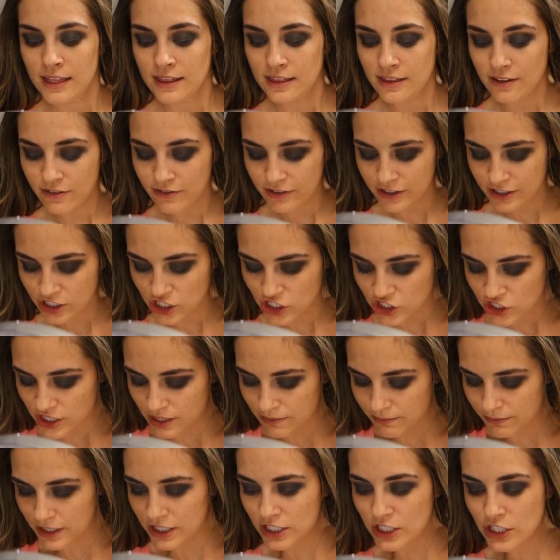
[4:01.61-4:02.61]
The foundation
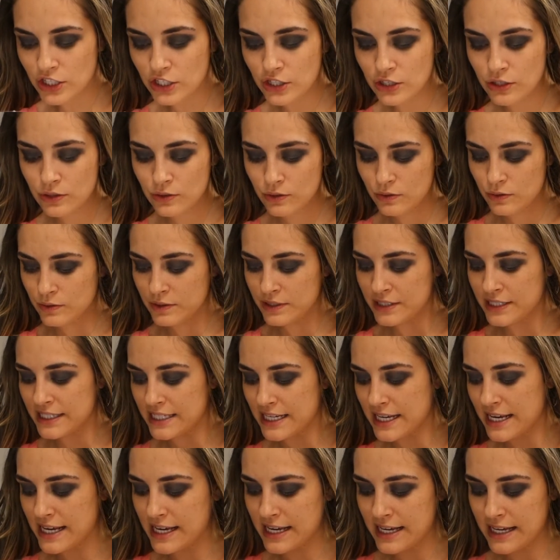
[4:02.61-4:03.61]
I'm gonna use
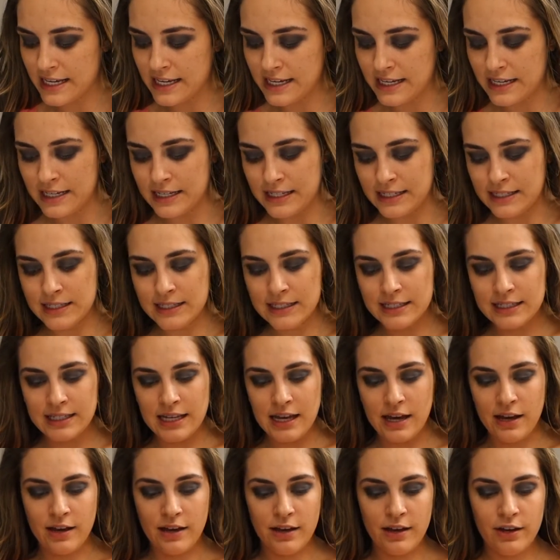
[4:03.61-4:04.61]
is
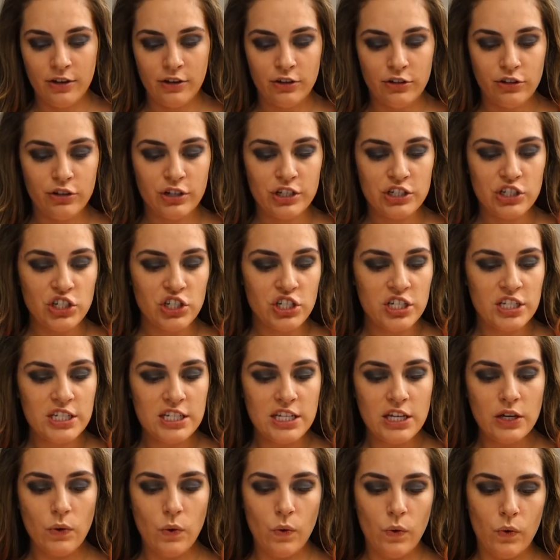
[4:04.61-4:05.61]
Christian
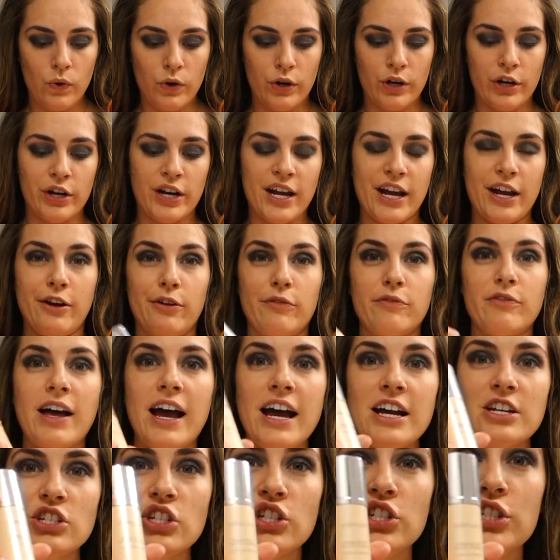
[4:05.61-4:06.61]
Dior Air
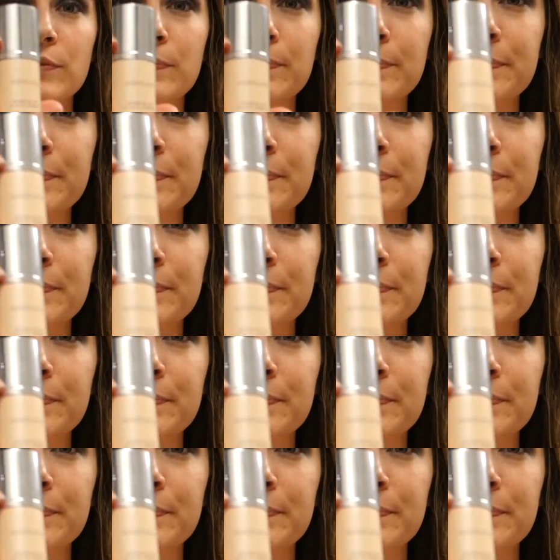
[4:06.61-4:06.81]
Flash.